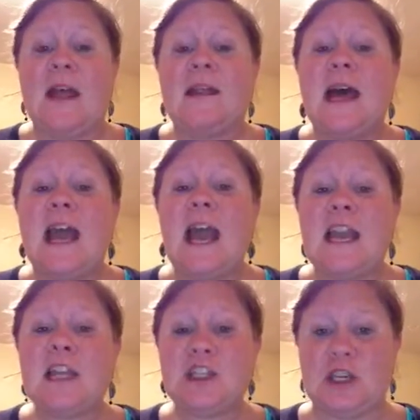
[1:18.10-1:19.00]
That
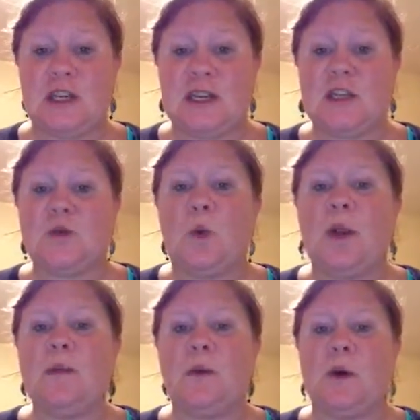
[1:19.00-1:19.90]
AG is one of
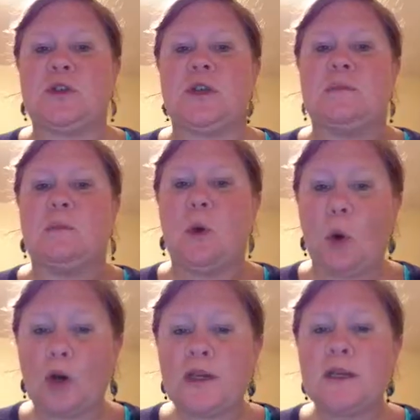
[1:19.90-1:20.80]
the most
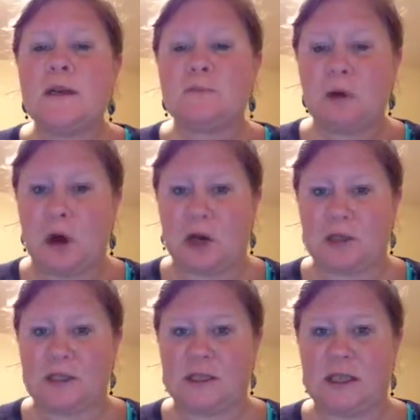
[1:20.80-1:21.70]
important
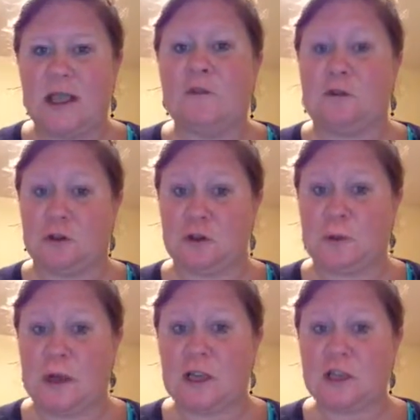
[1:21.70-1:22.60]
parts of your
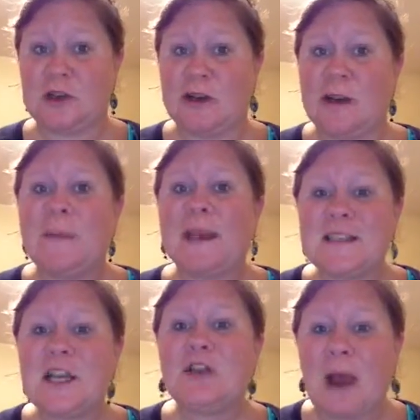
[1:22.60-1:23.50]
speech because
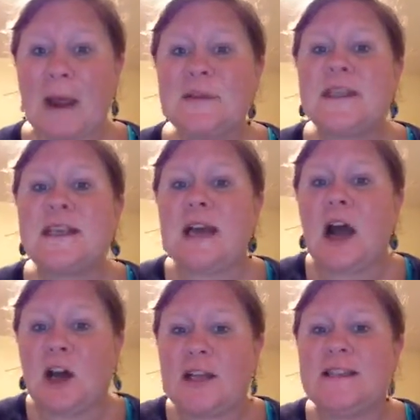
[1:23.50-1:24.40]
it grabs the
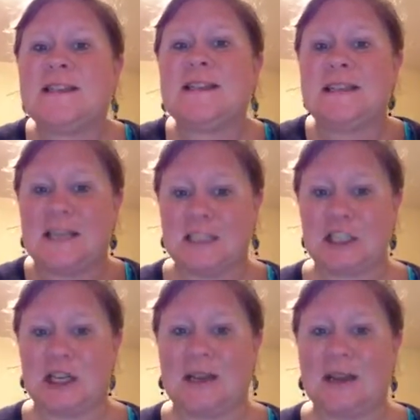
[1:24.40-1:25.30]
audience's
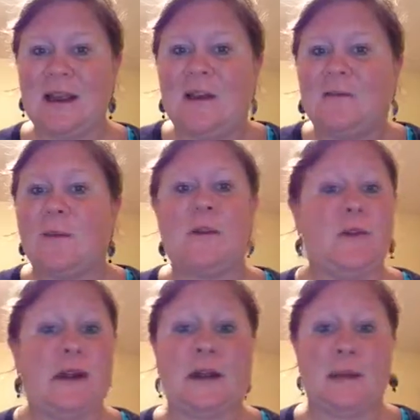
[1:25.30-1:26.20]
attention from the
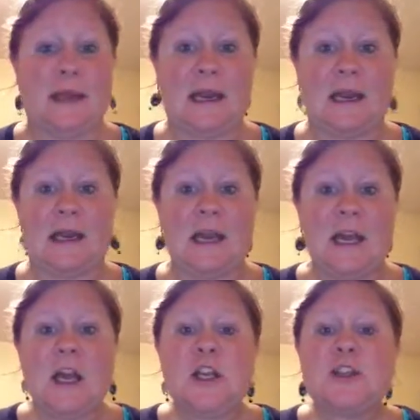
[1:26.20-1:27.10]
very beginning.
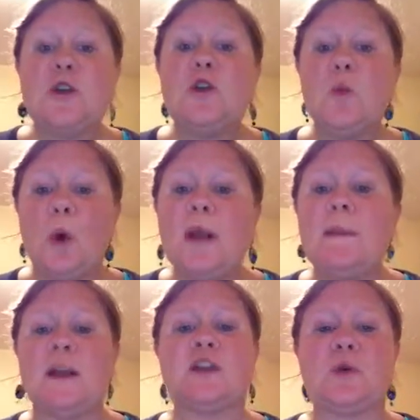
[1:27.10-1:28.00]
So you want to
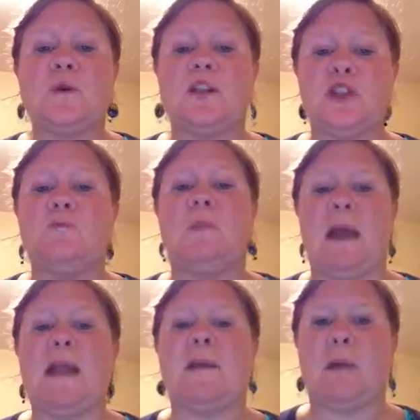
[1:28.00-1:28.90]
make sure that you
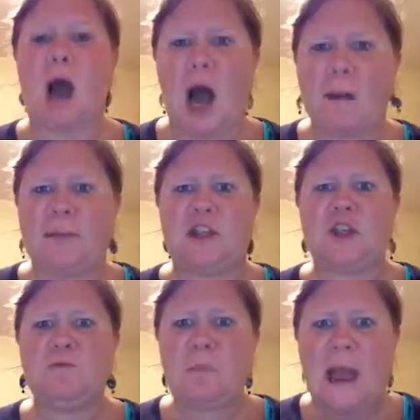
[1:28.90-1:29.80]
make it pop, that
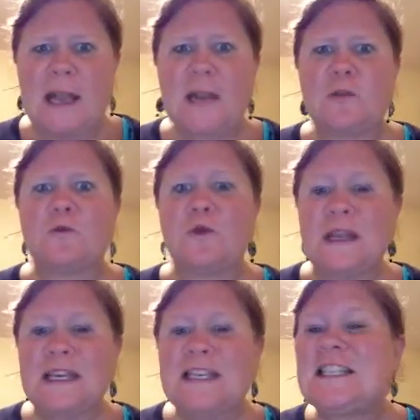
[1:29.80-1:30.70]
you make it
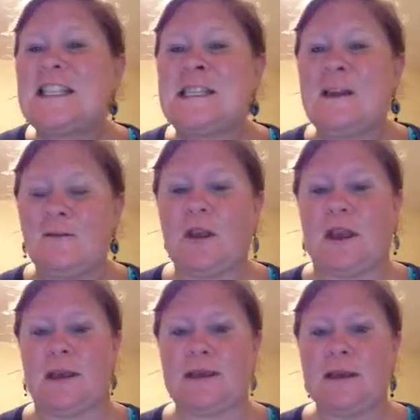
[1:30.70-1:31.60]
really
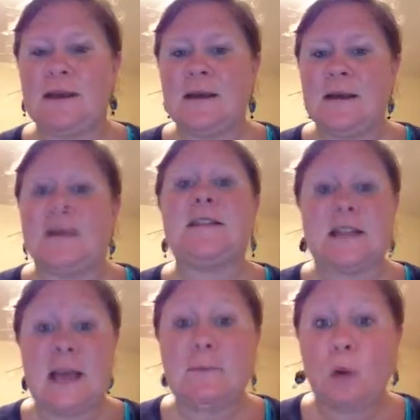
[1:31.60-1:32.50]
significant. Because at
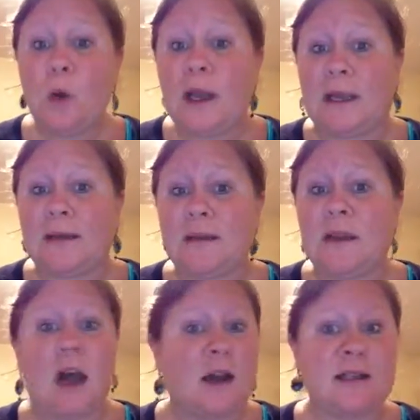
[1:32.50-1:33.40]
that point, the
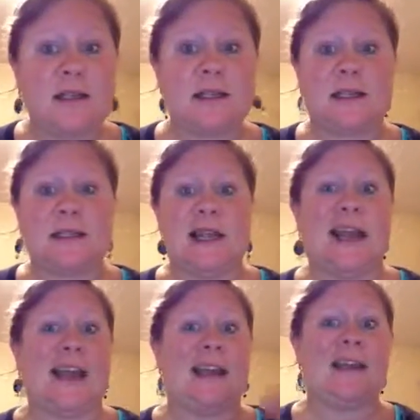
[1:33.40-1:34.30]
audience is going to
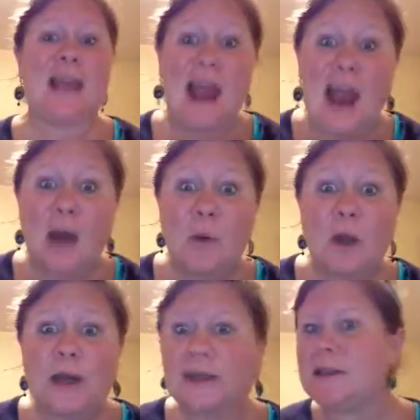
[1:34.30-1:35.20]
say, yeah, we're
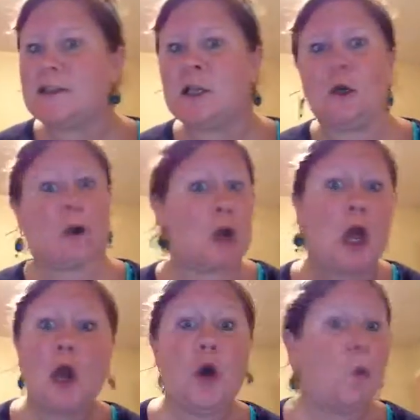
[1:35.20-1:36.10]
going to listen, or
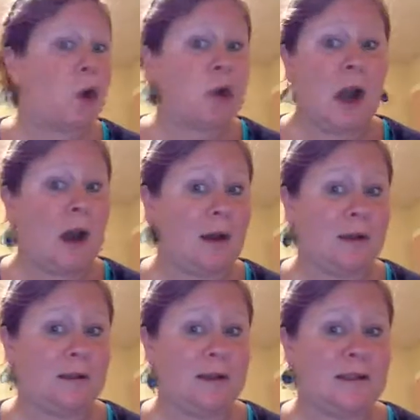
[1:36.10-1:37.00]
no, we're not going
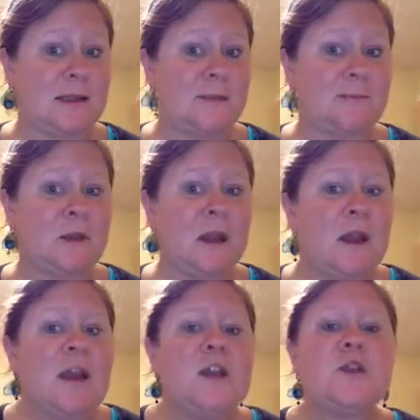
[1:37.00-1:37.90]
to listen.
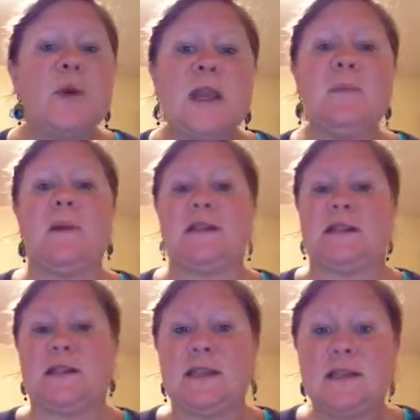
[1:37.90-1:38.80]
So it could be a
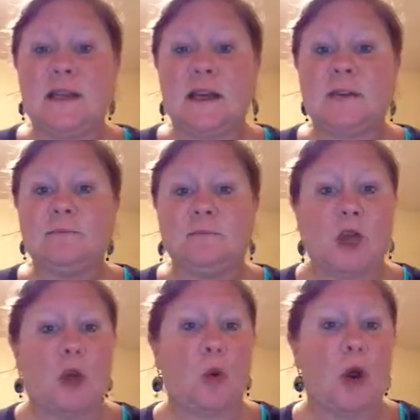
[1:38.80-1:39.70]
statistic, a
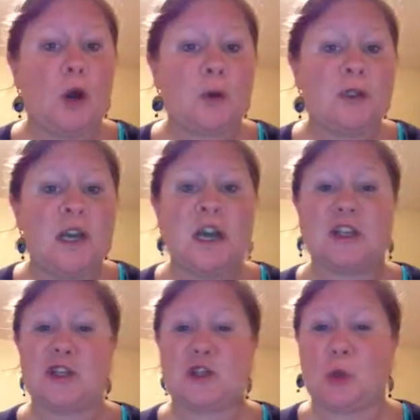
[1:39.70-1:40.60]
quote, a
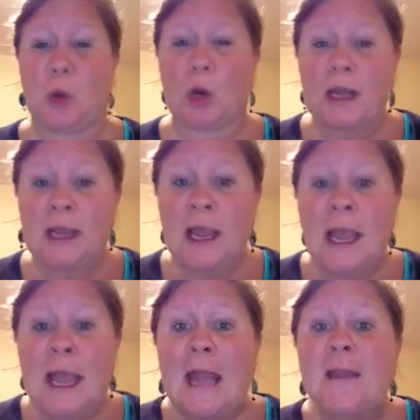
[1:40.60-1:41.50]
story.
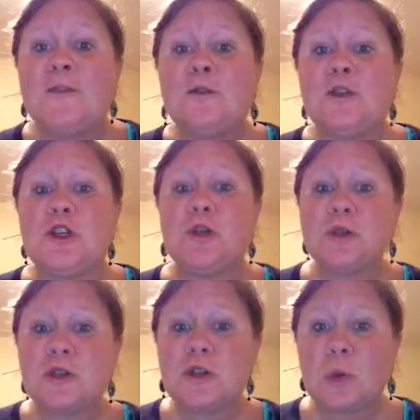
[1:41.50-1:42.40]
And if you choose
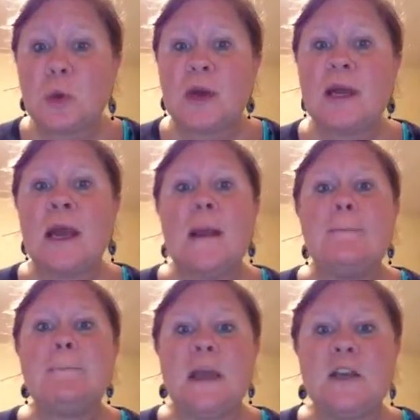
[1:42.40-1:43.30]
a story,
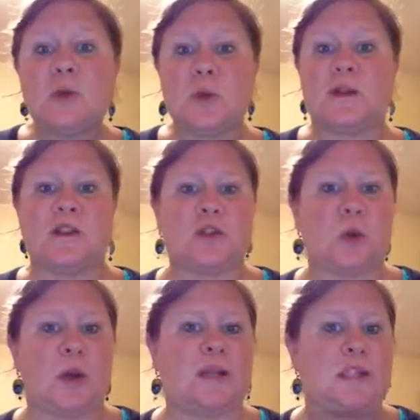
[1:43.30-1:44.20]
make sure that the
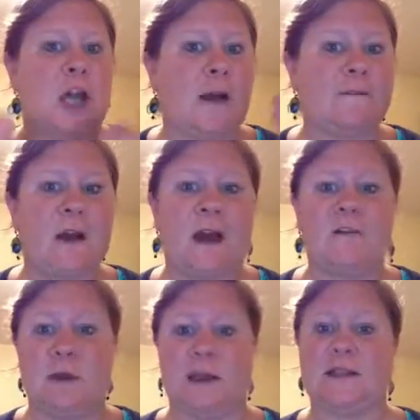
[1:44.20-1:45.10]
story is not 5
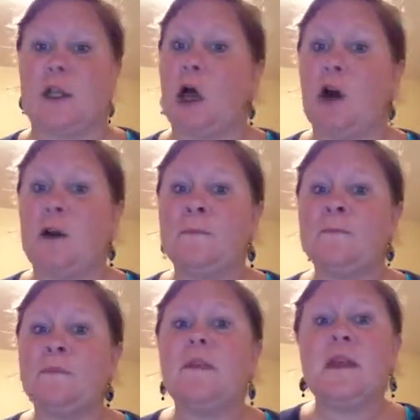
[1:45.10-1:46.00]
minutes long,
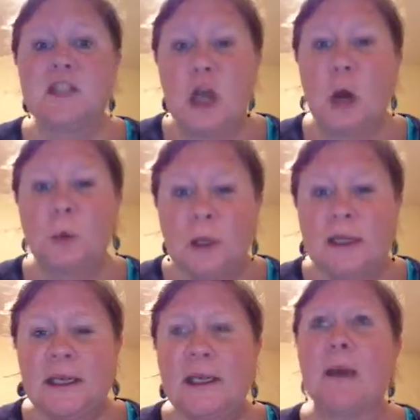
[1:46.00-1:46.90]
that it's
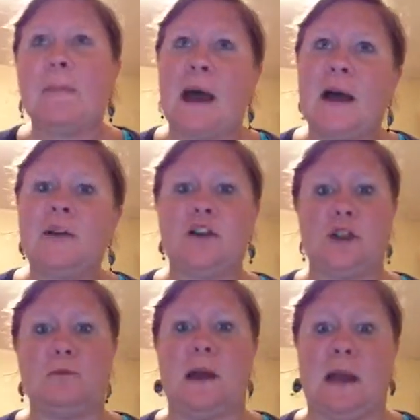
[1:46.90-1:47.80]
only about
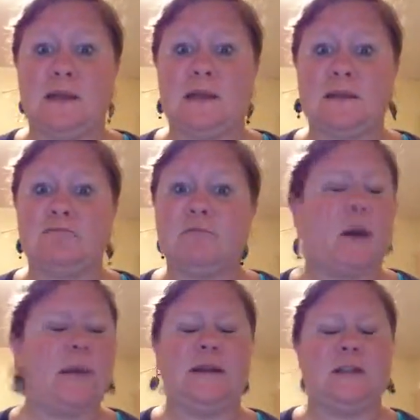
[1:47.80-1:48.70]
2
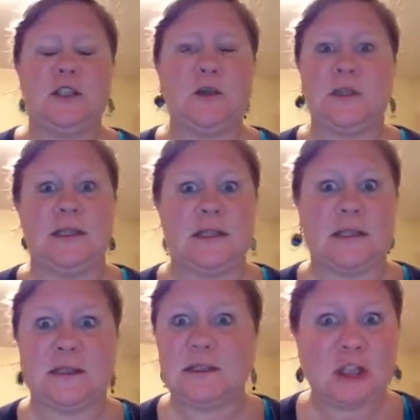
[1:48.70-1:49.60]

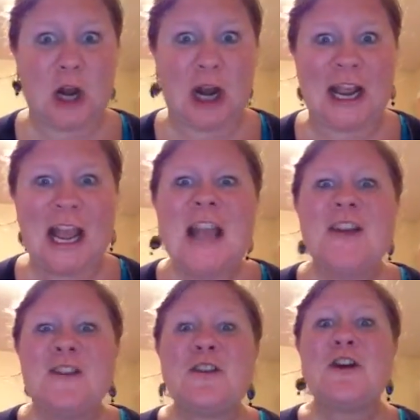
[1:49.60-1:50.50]
sentences, sorry.
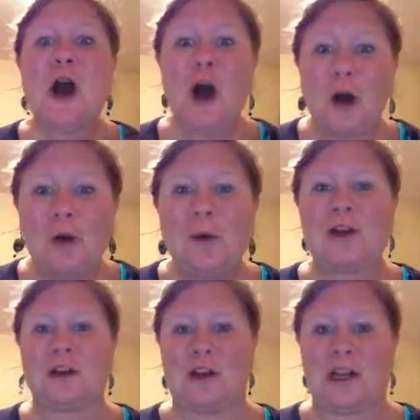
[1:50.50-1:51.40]
Your whole
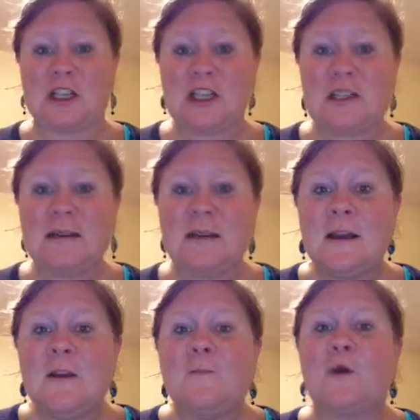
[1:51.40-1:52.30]
introduction
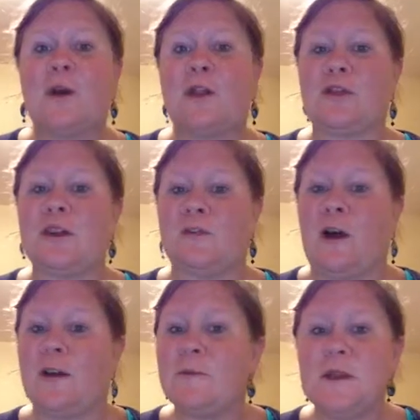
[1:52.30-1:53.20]
for a 3 to
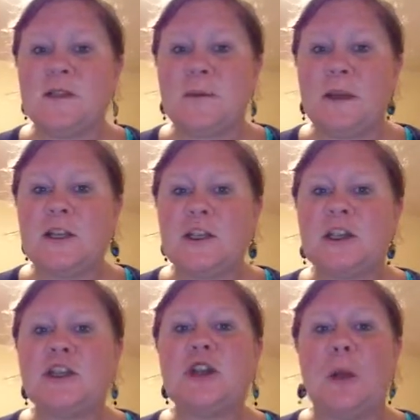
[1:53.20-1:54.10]
5 minute speech
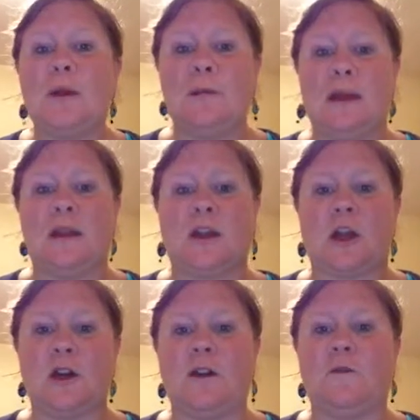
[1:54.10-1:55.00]
should only be
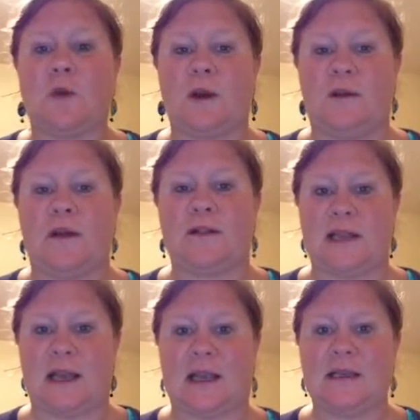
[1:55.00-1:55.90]
30 to 45
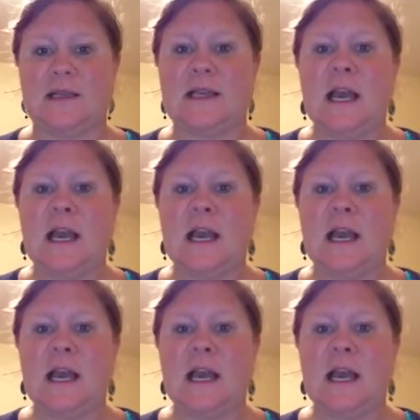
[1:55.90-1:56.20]
seconds.